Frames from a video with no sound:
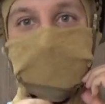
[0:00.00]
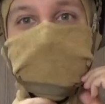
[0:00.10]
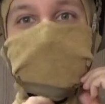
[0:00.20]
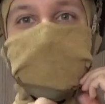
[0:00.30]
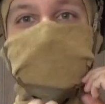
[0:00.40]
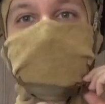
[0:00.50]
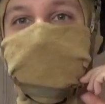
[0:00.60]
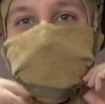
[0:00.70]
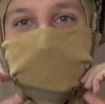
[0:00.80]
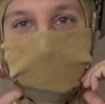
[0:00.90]
But it's
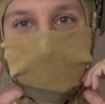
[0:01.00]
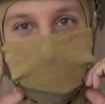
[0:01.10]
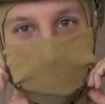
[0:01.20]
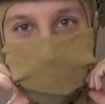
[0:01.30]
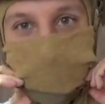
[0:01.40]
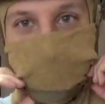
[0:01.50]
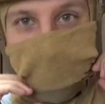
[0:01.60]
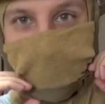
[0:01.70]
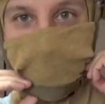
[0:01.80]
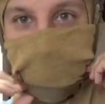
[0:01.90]
also
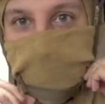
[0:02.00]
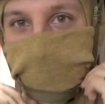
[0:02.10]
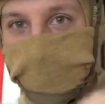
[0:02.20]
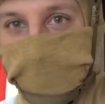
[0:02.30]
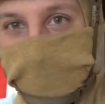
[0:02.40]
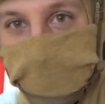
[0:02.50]
going to look